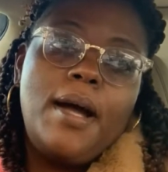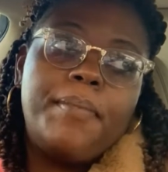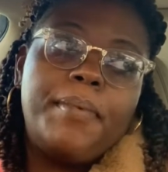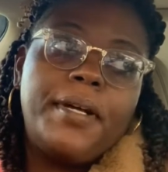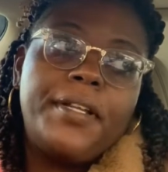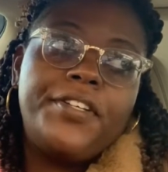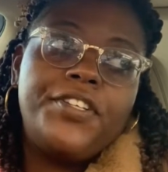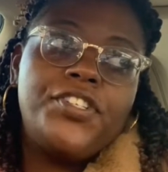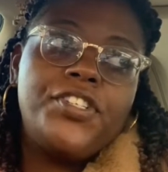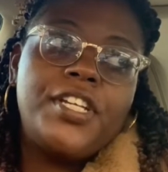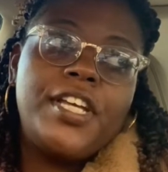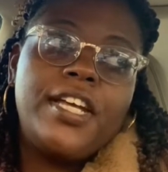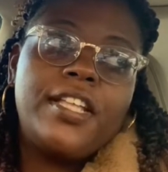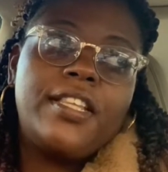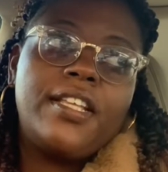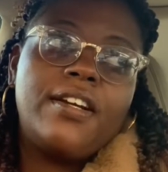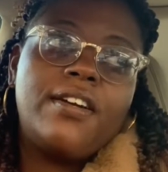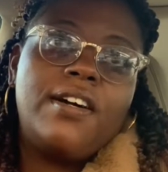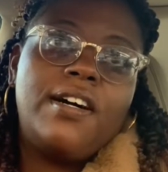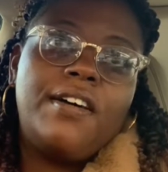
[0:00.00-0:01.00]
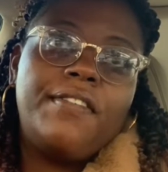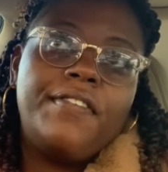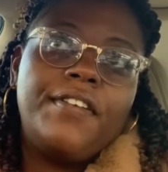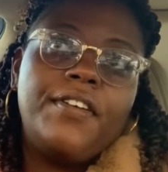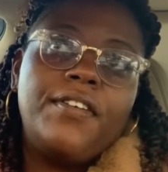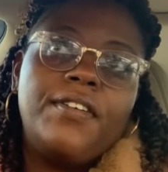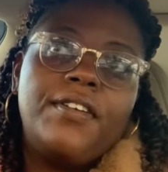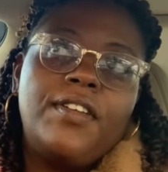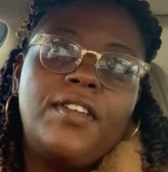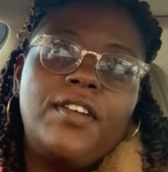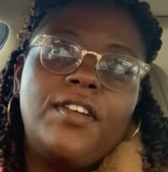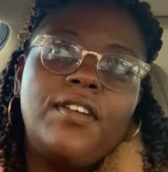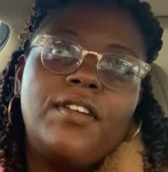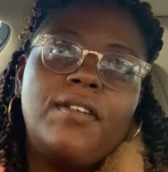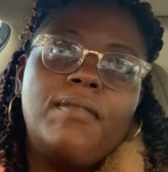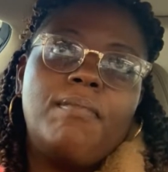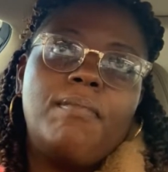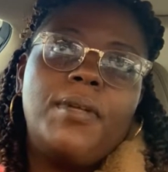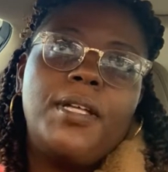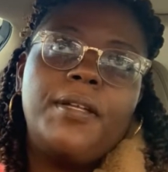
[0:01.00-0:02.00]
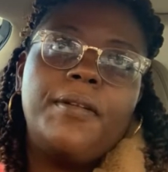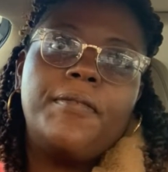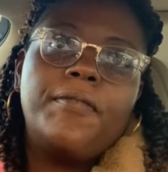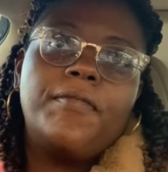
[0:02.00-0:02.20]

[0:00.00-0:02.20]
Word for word: probably shouldn't have that coffee earlier, but